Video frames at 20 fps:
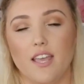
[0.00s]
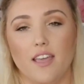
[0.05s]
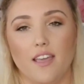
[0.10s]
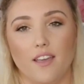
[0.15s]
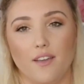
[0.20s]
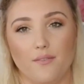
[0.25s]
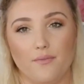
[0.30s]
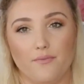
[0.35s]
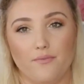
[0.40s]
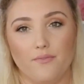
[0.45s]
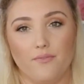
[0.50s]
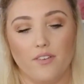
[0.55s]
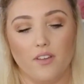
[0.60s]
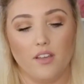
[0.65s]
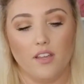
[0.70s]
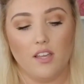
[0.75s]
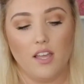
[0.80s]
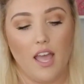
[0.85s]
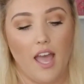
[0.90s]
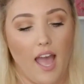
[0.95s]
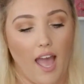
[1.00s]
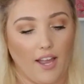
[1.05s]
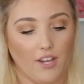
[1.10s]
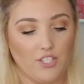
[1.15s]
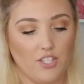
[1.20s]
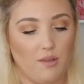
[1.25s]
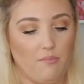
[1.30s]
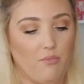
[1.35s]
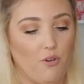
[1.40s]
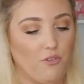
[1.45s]
if,
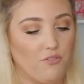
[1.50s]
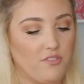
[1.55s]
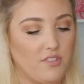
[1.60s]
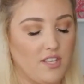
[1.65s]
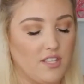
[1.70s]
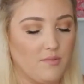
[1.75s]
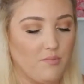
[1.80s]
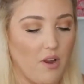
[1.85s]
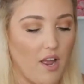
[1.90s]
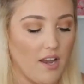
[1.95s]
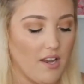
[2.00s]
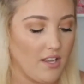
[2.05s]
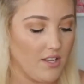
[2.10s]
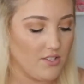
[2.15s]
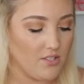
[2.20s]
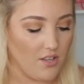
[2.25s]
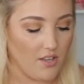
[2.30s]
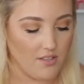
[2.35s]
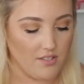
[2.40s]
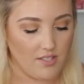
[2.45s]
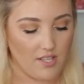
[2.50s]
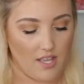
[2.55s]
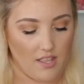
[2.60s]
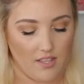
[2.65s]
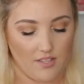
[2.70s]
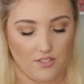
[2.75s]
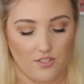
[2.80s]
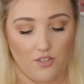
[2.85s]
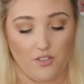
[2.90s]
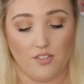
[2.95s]
actually both these products, I'll say
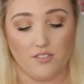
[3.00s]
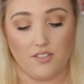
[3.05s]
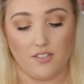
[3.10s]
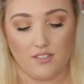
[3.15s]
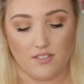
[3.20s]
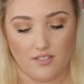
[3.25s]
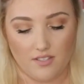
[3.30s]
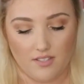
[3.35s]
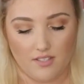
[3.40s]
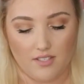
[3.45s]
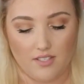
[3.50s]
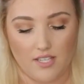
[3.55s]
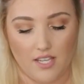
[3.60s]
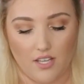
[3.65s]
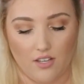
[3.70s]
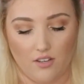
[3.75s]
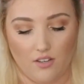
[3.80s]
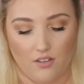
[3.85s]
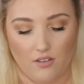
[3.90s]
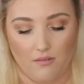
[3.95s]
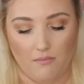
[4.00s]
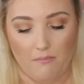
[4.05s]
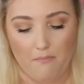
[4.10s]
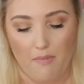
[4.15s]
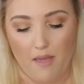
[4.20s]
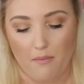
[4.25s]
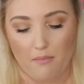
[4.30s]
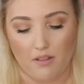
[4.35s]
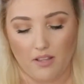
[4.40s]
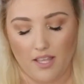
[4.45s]
this too, this is still
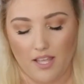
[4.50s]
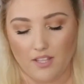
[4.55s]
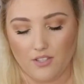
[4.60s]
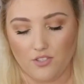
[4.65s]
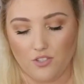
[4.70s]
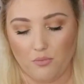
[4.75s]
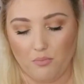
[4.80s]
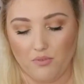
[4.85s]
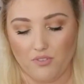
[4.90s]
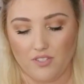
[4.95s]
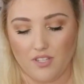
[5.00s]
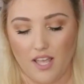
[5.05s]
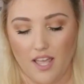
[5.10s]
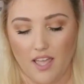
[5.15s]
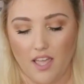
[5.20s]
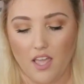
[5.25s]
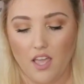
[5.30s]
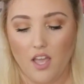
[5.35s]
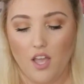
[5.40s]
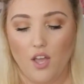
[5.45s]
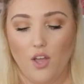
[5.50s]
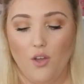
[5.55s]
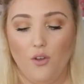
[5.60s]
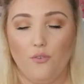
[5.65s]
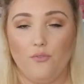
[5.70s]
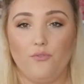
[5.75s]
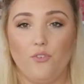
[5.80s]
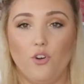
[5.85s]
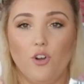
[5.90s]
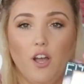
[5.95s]
Maybelline Superstay
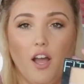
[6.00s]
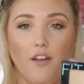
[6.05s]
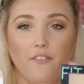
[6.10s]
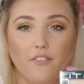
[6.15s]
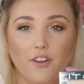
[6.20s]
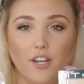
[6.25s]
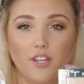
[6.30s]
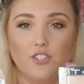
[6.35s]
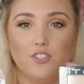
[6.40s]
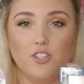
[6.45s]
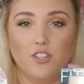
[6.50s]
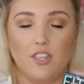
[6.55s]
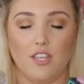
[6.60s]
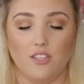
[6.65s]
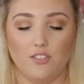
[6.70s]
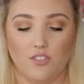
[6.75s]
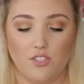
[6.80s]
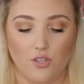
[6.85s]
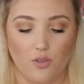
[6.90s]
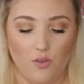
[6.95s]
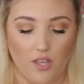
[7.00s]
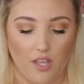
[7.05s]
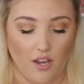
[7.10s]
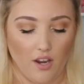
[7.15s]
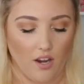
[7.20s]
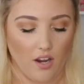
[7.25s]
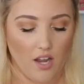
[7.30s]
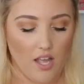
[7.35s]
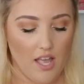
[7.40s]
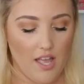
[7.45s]
full coverage, so these two
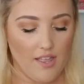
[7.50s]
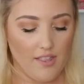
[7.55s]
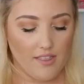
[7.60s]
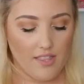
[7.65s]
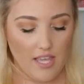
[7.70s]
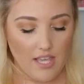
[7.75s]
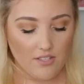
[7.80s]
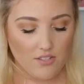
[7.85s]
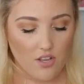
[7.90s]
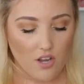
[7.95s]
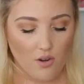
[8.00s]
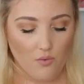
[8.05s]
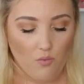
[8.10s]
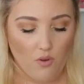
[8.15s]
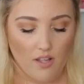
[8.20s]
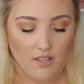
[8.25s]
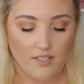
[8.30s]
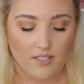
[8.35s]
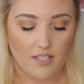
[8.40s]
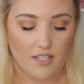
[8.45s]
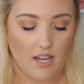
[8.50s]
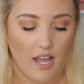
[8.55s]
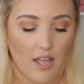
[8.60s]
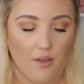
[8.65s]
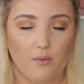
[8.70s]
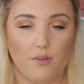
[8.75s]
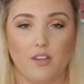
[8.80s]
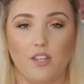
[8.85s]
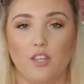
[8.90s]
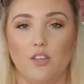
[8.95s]
here, these are ones that I
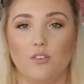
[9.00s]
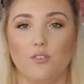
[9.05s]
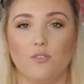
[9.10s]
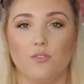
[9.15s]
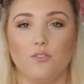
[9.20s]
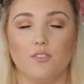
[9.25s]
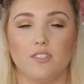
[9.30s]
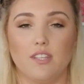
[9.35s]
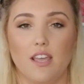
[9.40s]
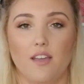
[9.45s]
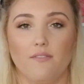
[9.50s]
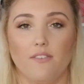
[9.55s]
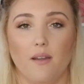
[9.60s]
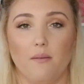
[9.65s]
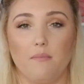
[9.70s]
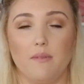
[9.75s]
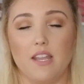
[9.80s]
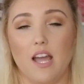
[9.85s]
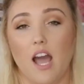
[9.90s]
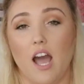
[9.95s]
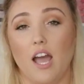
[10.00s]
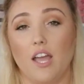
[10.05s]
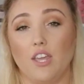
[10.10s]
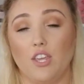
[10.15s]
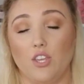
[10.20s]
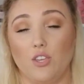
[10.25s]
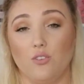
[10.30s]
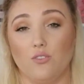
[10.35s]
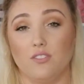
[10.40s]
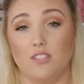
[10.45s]
would use if I'm not
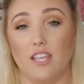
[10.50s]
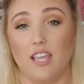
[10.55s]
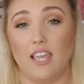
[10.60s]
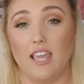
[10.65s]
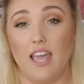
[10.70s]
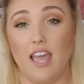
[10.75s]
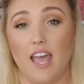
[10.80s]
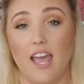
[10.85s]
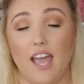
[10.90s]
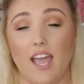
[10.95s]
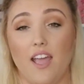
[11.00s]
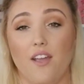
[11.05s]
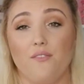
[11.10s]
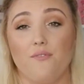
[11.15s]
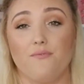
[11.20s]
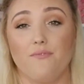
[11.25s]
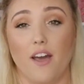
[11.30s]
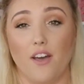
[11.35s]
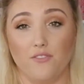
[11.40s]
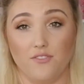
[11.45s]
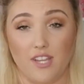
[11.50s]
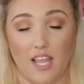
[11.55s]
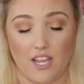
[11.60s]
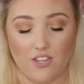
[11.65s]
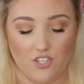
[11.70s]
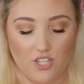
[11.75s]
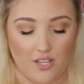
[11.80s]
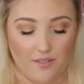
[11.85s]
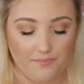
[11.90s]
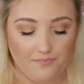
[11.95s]
using a
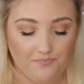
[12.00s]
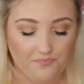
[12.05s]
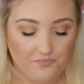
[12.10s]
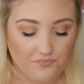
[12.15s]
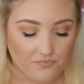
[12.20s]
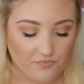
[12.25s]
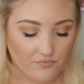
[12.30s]
foundation,